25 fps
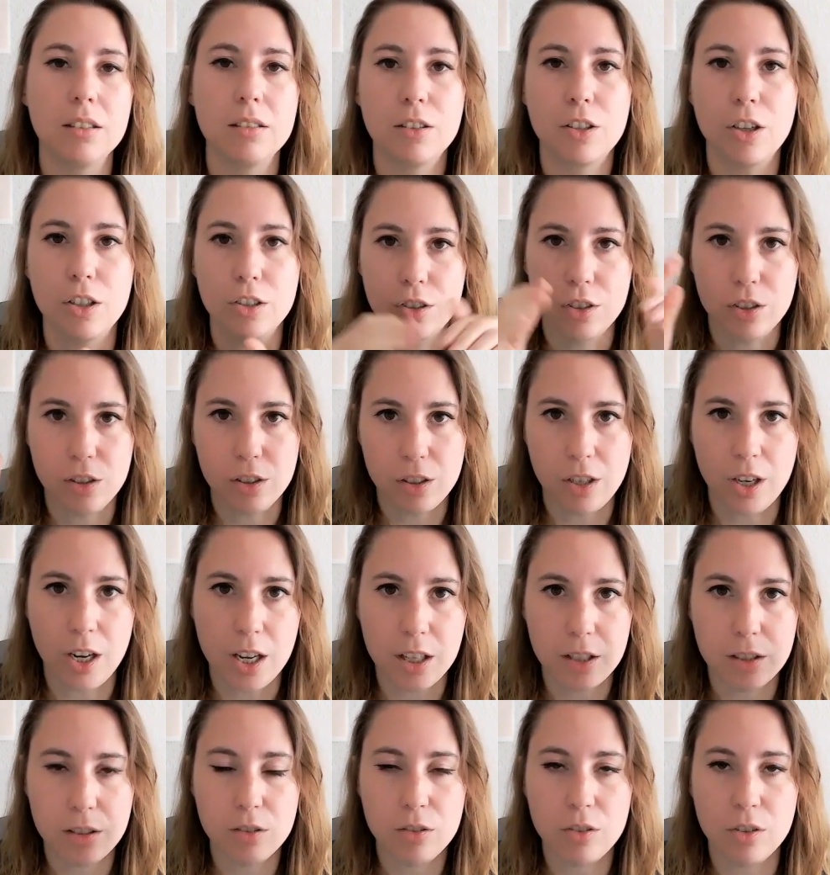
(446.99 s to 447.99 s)

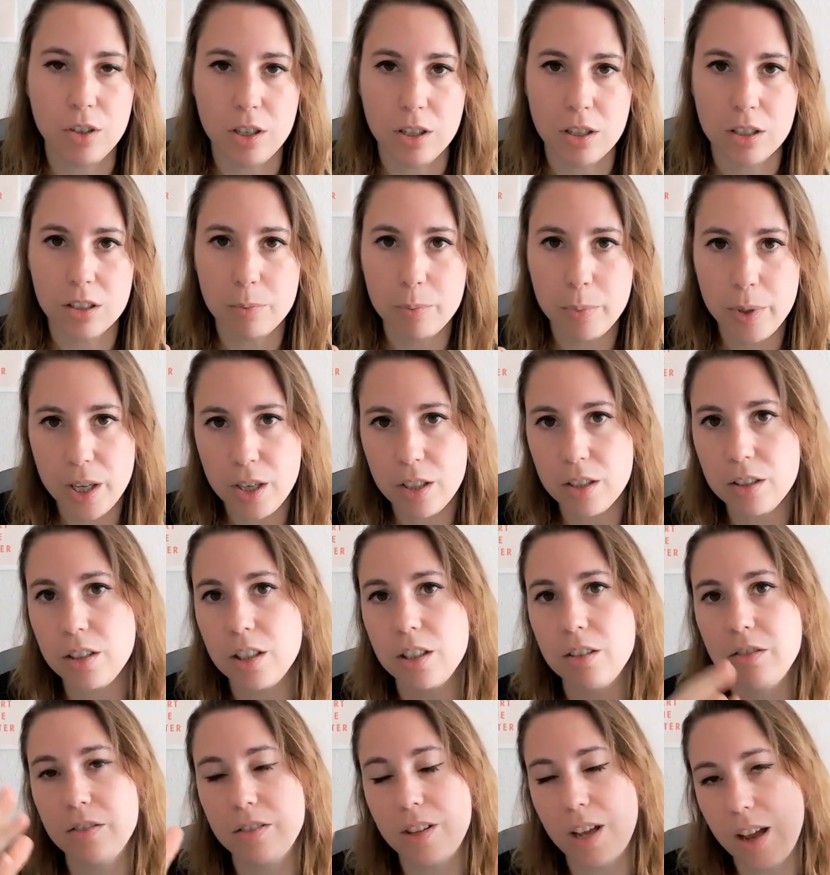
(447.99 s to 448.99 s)
concentrate during a period
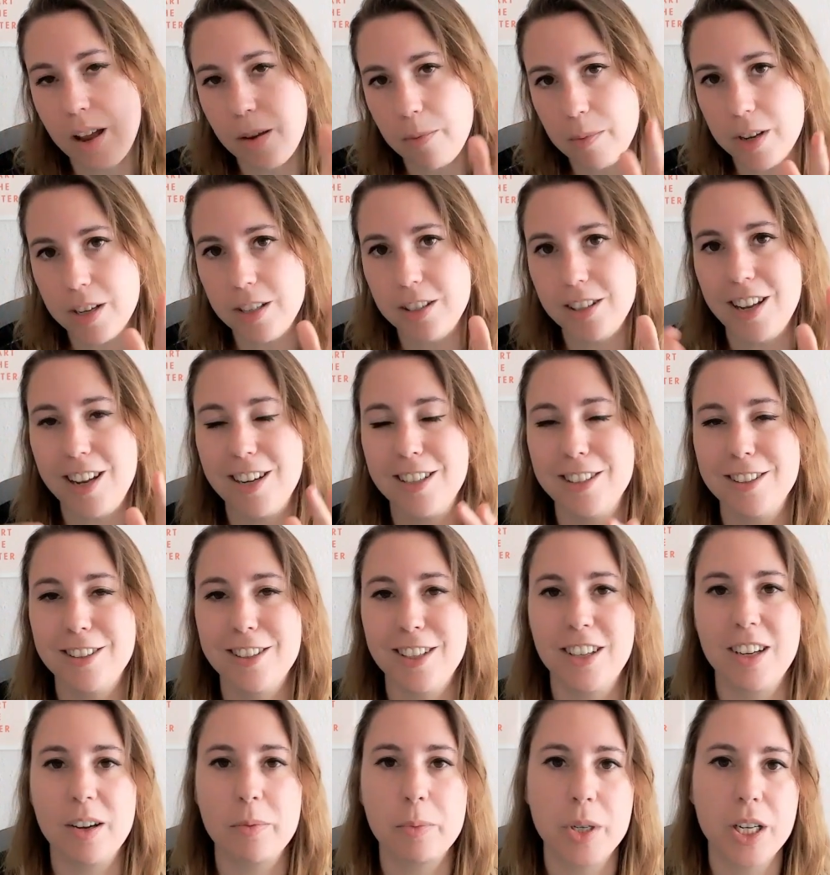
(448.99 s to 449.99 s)
of time and then I
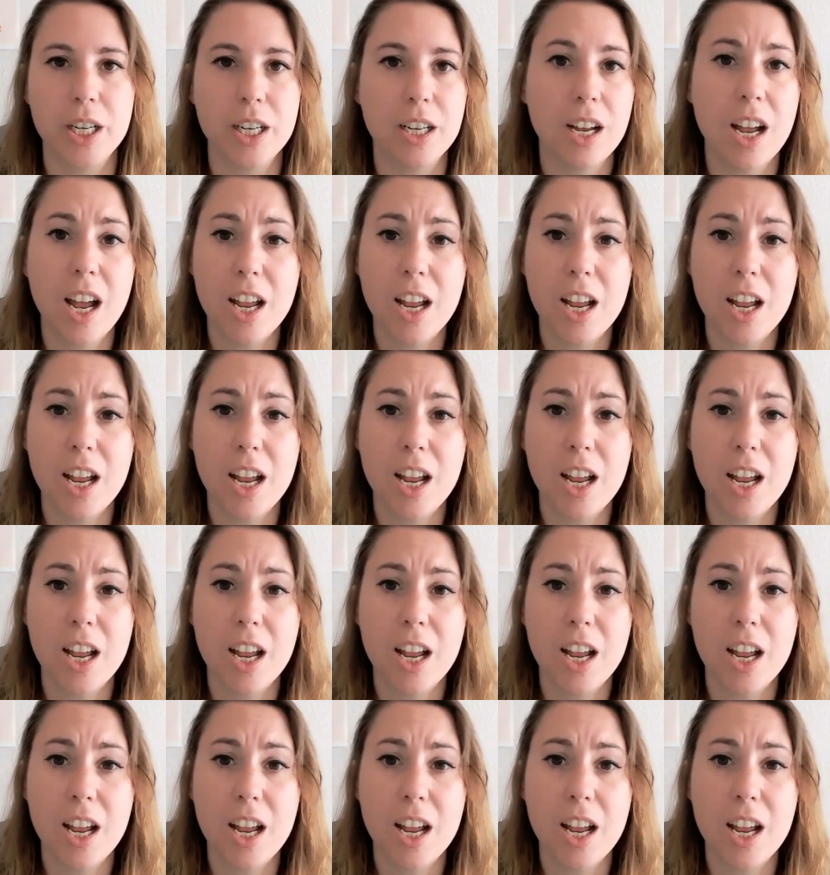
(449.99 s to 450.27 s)
take a break.